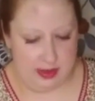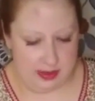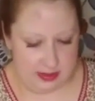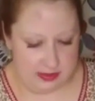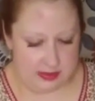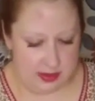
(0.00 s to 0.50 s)

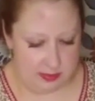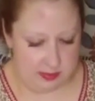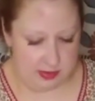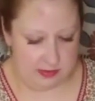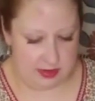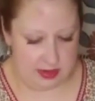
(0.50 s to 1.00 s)
it's going
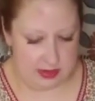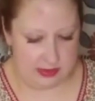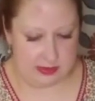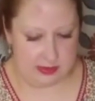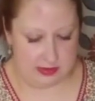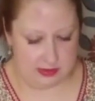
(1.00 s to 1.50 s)
to be
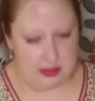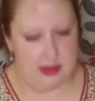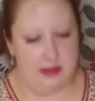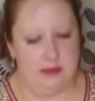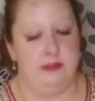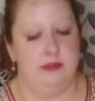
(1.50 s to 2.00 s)
right to
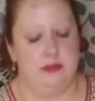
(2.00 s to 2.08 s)
left.